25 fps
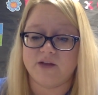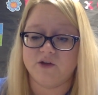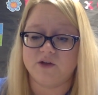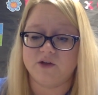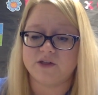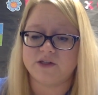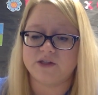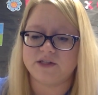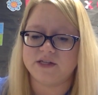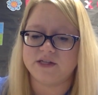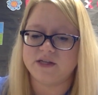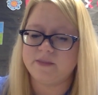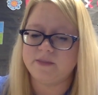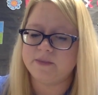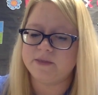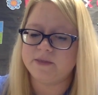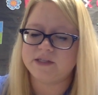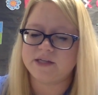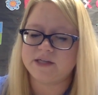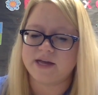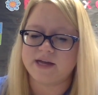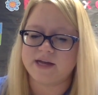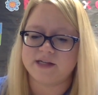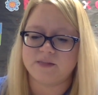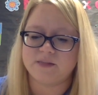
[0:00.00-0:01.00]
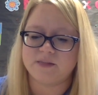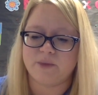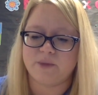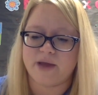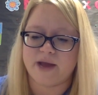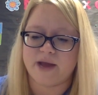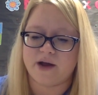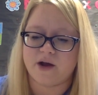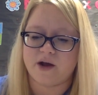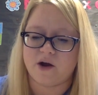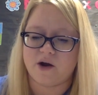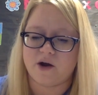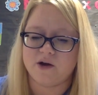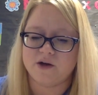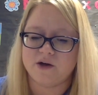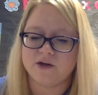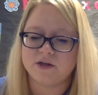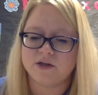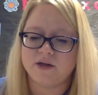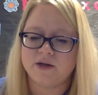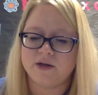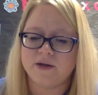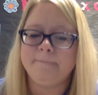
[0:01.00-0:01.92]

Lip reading: looks deep inside his black heart,